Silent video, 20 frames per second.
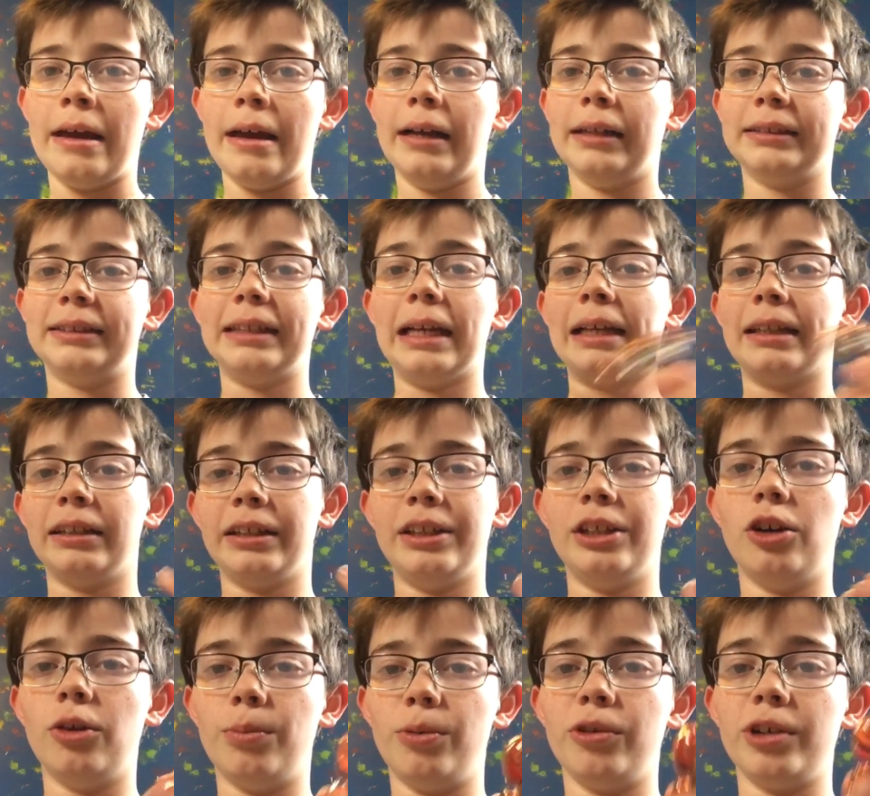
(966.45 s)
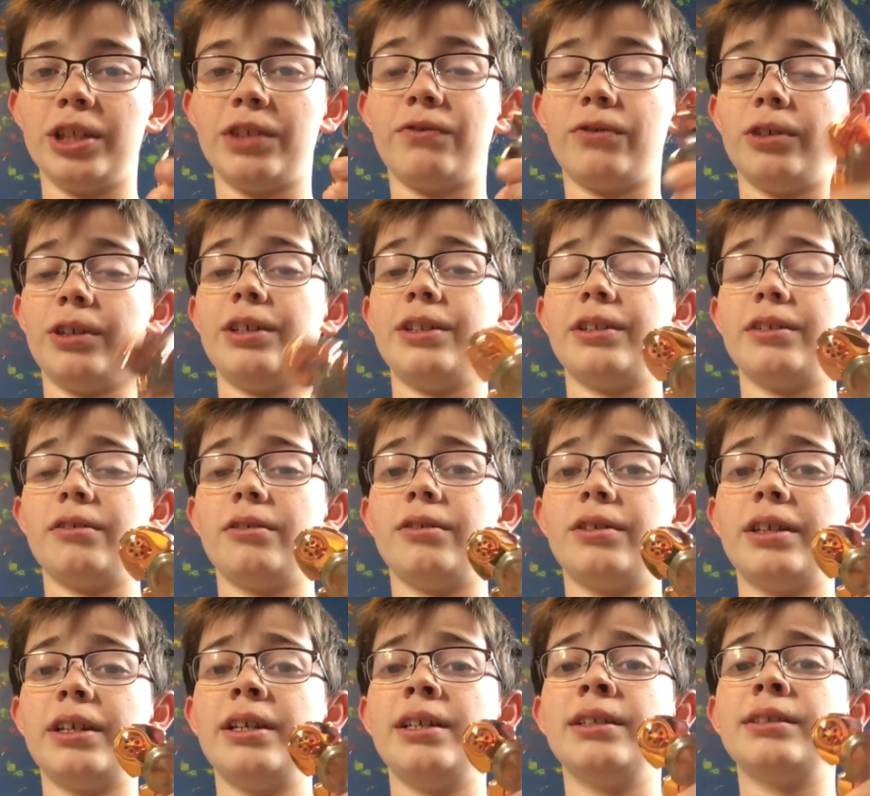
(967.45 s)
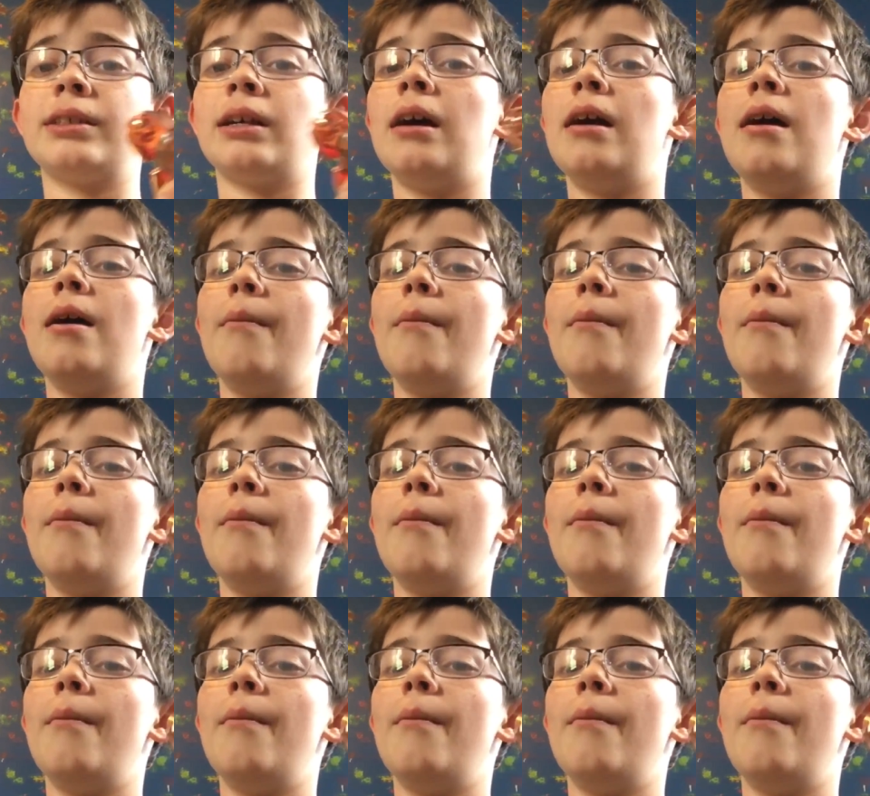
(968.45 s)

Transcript: and sadly no points for either of these.